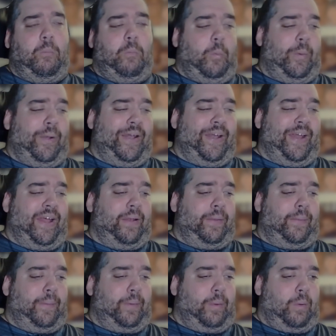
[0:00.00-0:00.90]
one
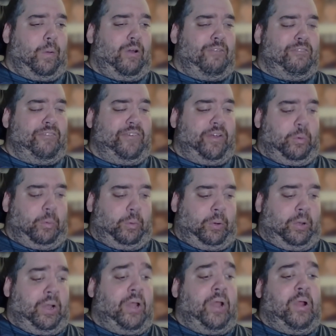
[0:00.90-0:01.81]
nail in the coffin
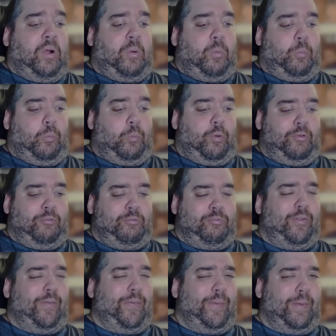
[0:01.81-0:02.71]
or one
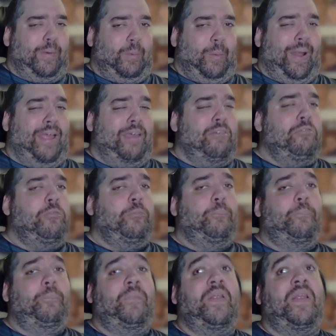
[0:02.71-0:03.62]
foot in the grave,
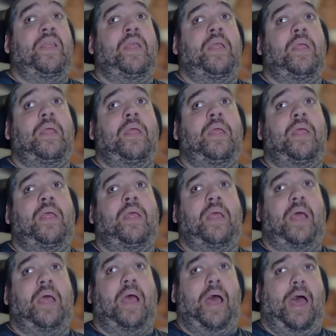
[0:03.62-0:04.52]

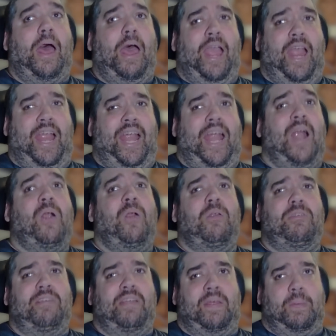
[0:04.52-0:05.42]
I
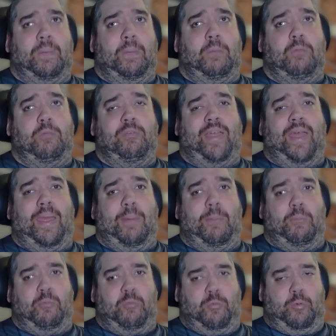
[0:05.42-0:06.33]
guarantee those
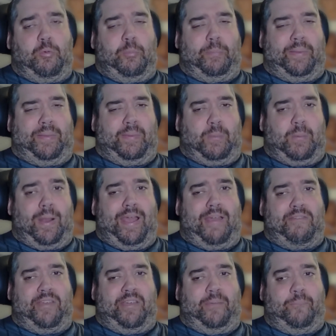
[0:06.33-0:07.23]
games would be
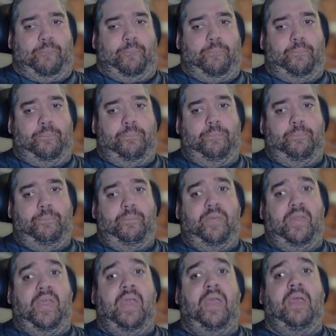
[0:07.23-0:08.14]
thriving.
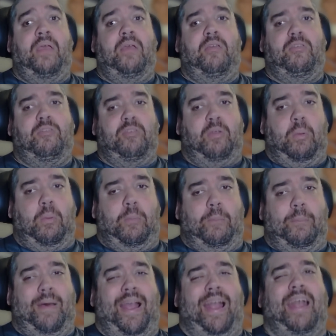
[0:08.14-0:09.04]

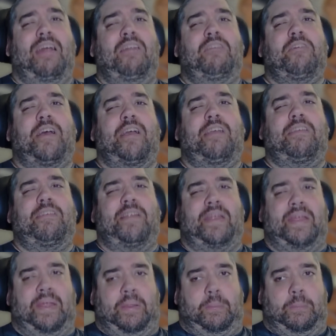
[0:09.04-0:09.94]
So my advice
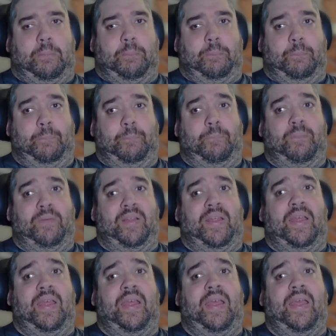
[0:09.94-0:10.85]
to you
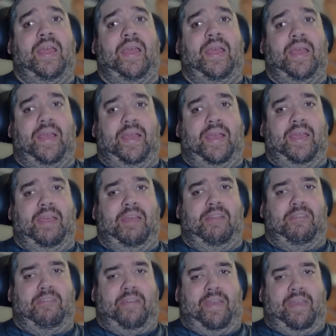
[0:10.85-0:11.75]

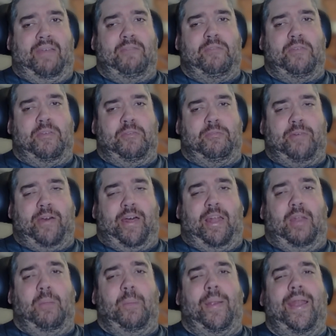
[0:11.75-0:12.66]
is, if you
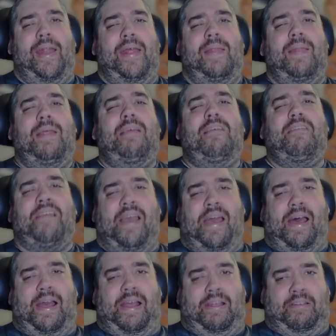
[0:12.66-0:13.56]
follow any of these
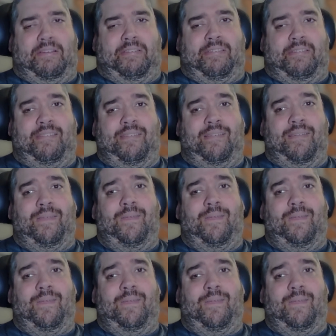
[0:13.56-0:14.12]
guys,